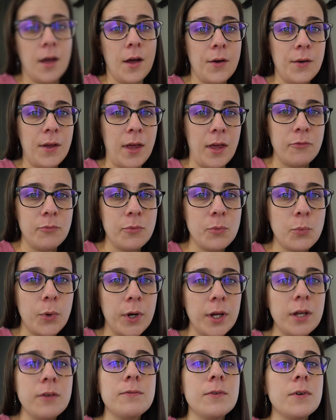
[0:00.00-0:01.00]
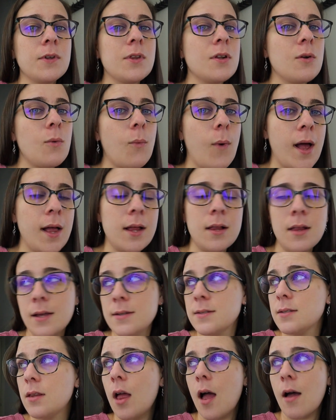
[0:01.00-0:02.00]
Okay, I've been working for a little while. I
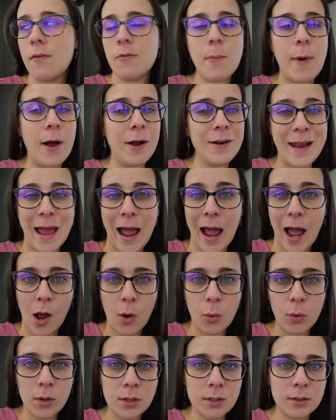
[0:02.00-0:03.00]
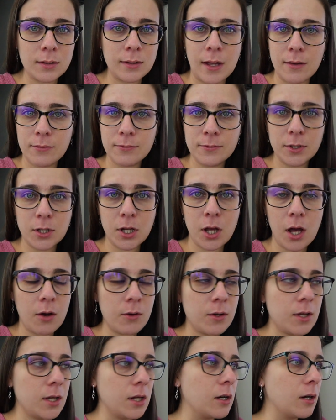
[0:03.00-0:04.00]
still have about an hour left to
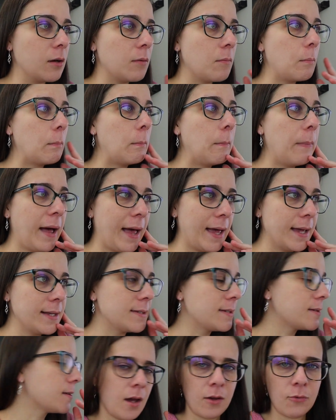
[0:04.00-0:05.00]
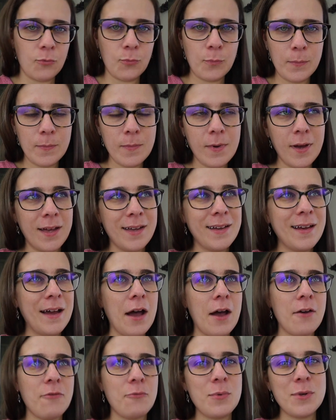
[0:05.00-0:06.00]
go here, but I've
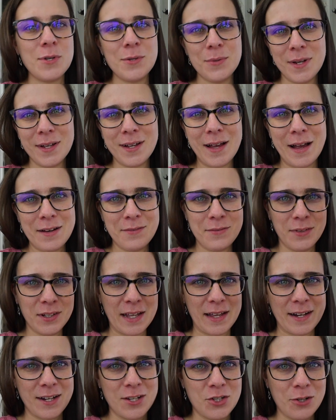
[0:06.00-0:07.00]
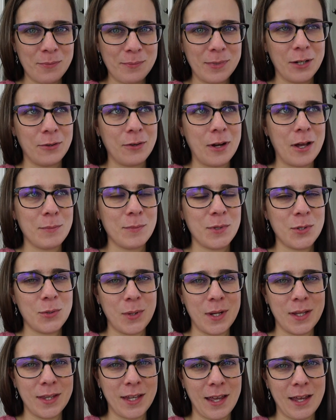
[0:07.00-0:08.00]
I've been doing kind of a lot of jumping around
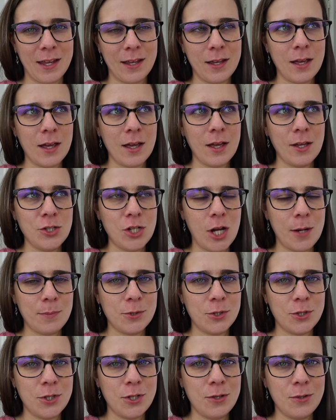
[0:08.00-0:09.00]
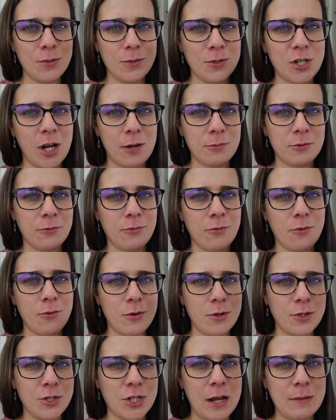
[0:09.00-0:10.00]
between like chapter two and chapter
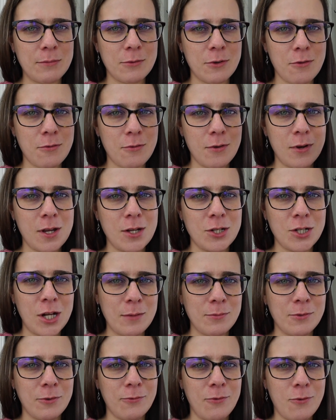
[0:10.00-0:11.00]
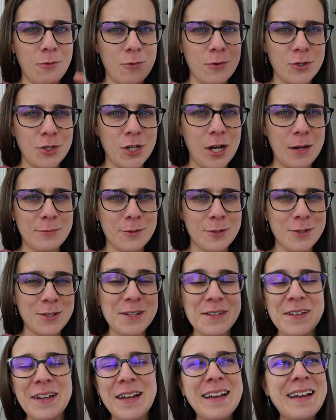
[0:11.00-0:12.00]
four and chapter three and chapter four and chapter
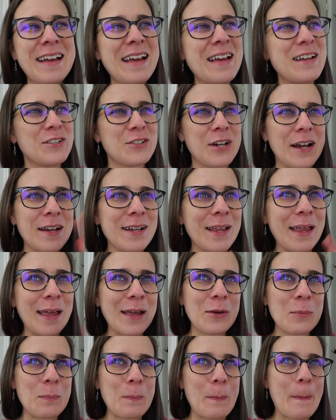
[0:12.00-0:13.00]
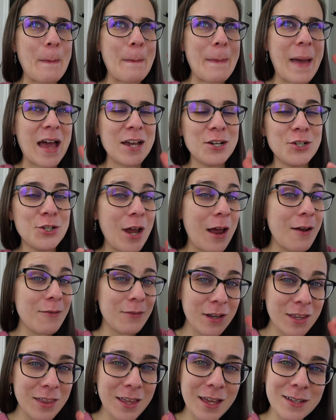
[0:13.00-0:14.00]
two, trying to like mesh
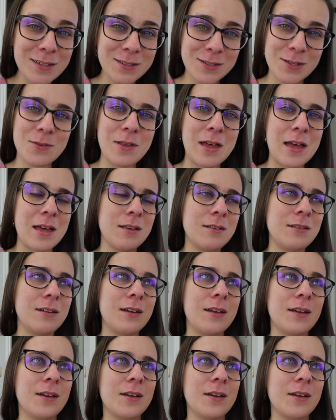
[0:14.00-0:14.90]
everything so that